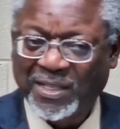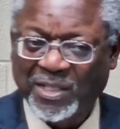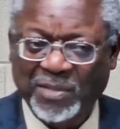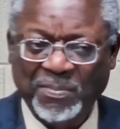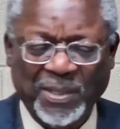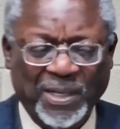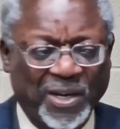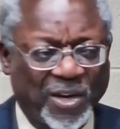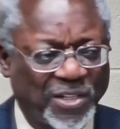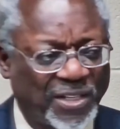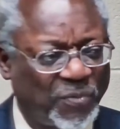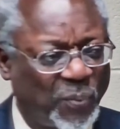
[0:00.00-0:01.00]
Because
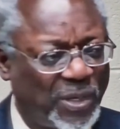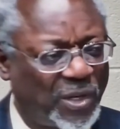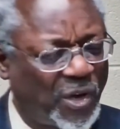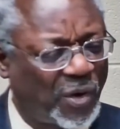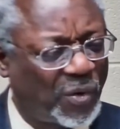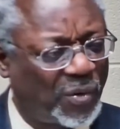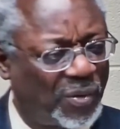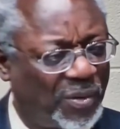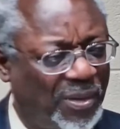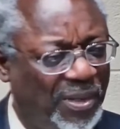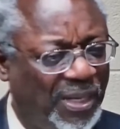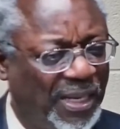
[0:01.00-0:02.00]
if we know
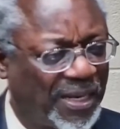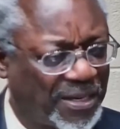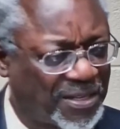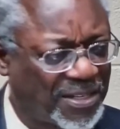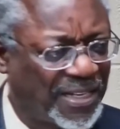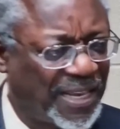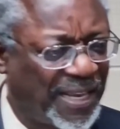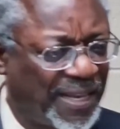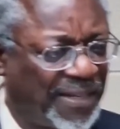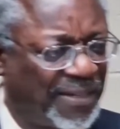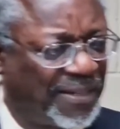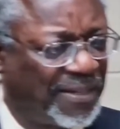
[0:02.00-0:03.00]
and
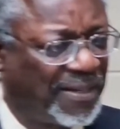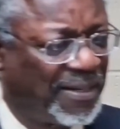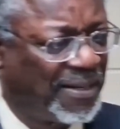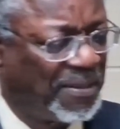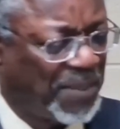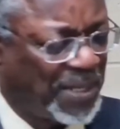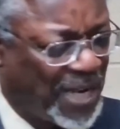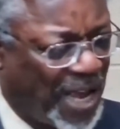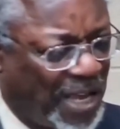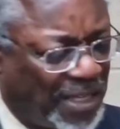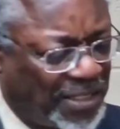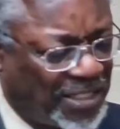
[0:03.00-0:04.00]
understand
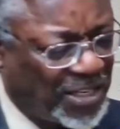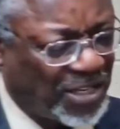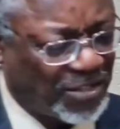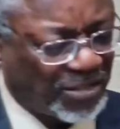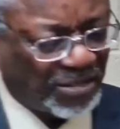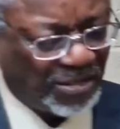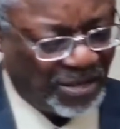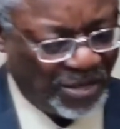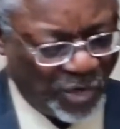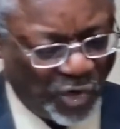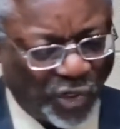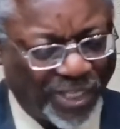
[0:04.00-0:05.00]
beyond just
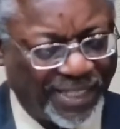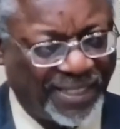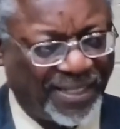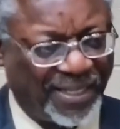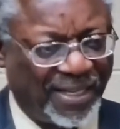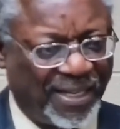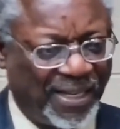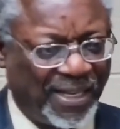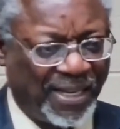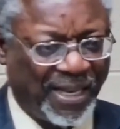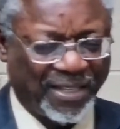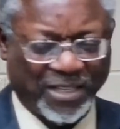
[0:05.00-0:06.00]
looking
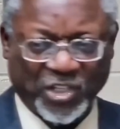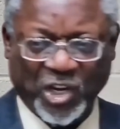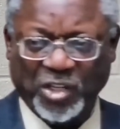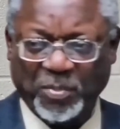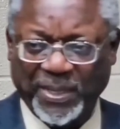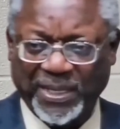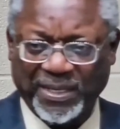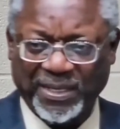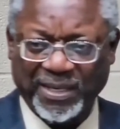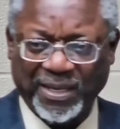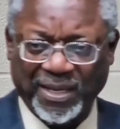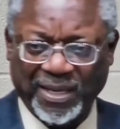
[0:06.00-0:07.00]
at the judgment
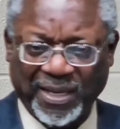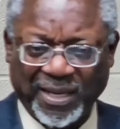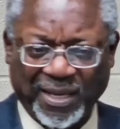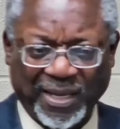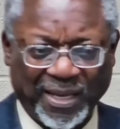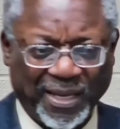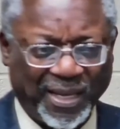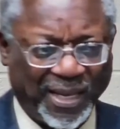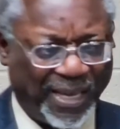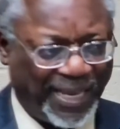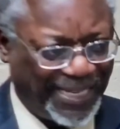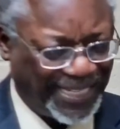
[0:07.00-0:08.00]

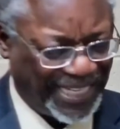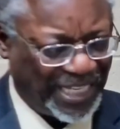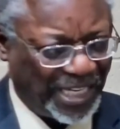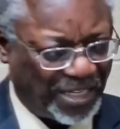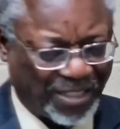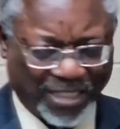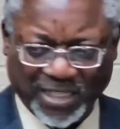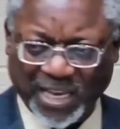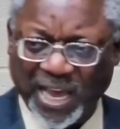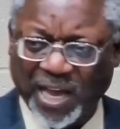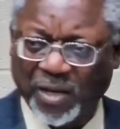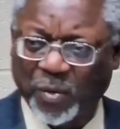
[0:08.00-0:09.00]
and the details as to
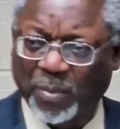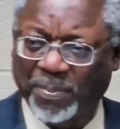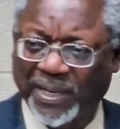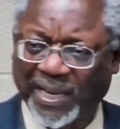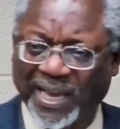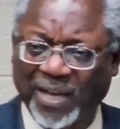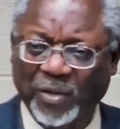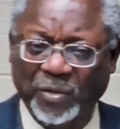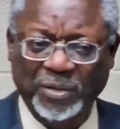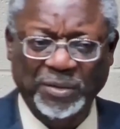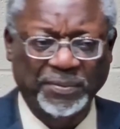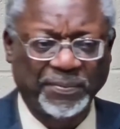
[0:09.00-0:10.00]
how it will play out,
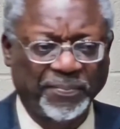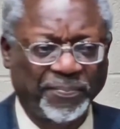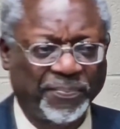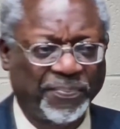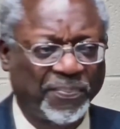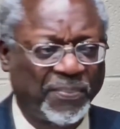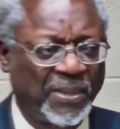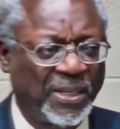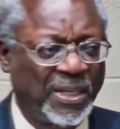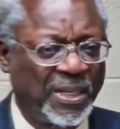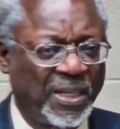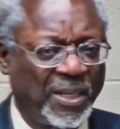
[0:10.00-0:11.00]

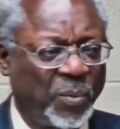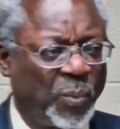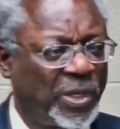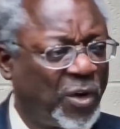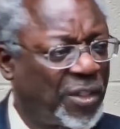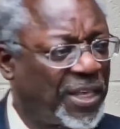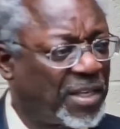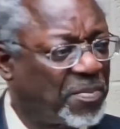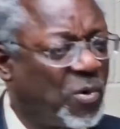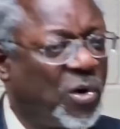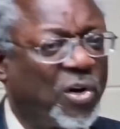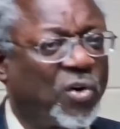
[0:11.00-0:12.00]
we know there's
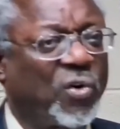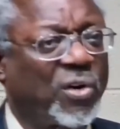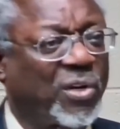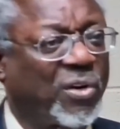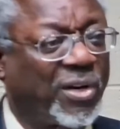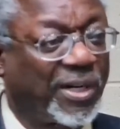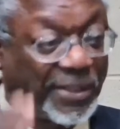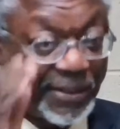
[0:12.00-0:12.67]
more going on